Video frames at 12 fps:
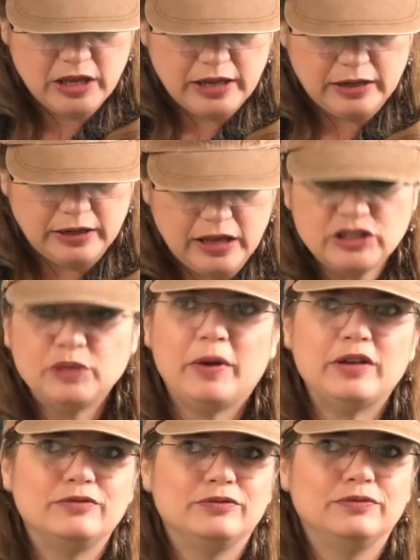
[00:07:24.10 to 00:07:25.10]
let's
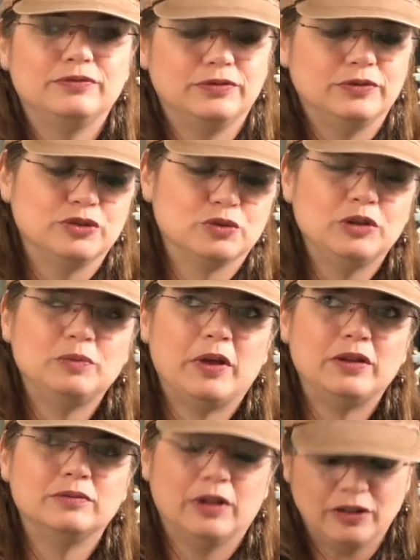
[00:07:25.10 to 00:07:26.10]

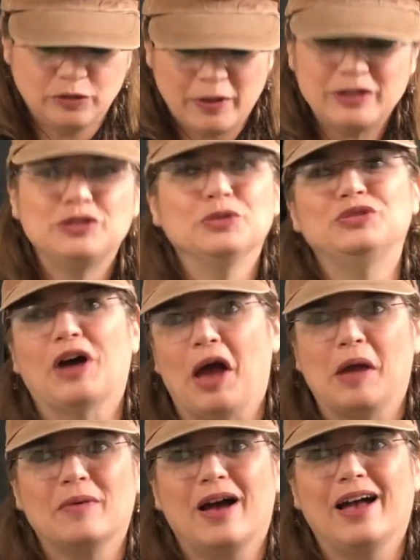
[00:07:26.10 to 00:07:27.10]
spend 2
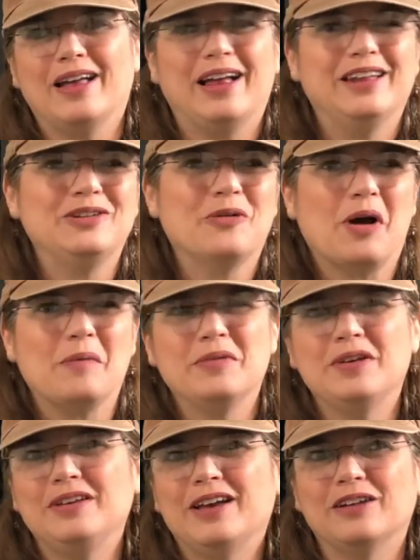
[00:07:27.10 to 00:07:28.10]
time. I know I'm
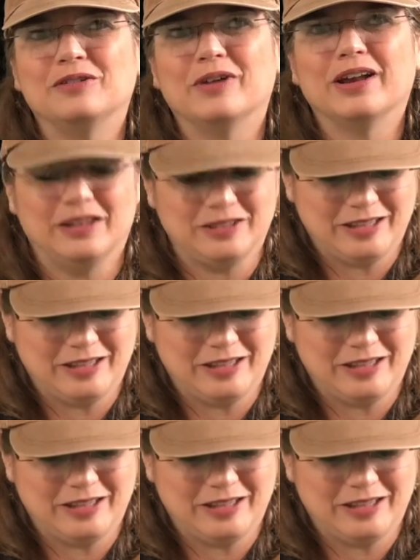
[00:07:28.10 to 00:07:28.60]
being kind of reckless.